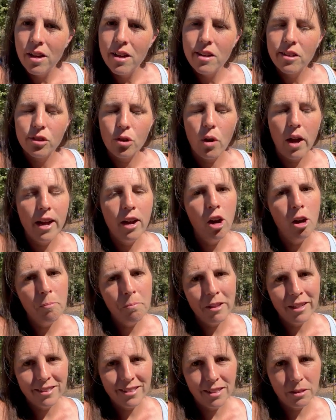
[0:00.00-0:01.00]
So I hope
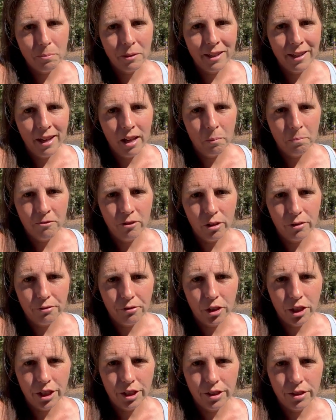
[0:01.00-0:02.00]
this has been helpful
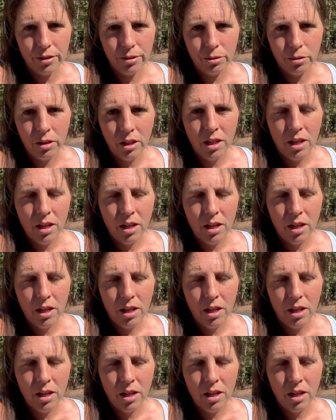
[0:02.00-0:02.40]
for you.